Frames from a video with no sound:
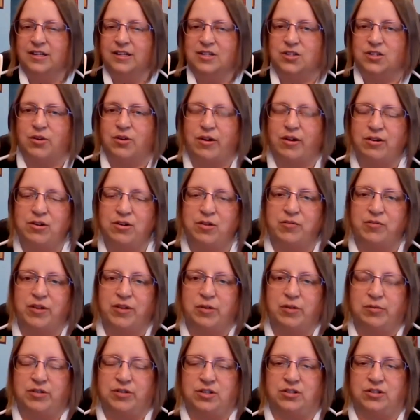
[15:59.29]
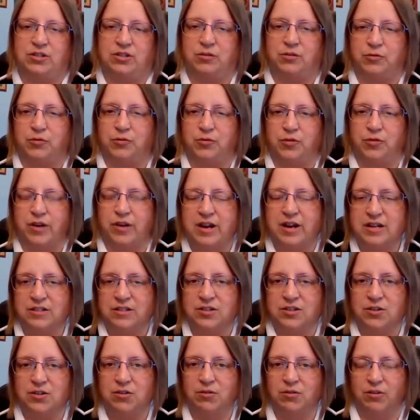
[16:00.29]
So I don't know if they were just afraid
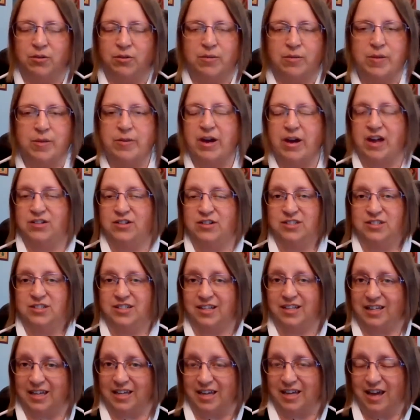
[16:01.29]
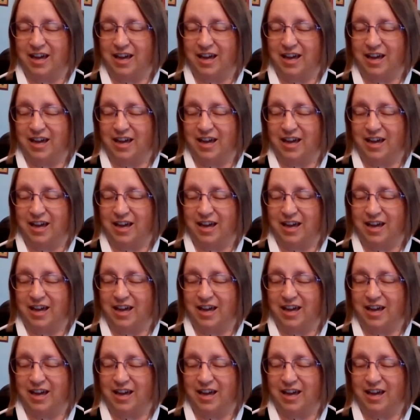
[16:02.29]
to, or maybe I just didn't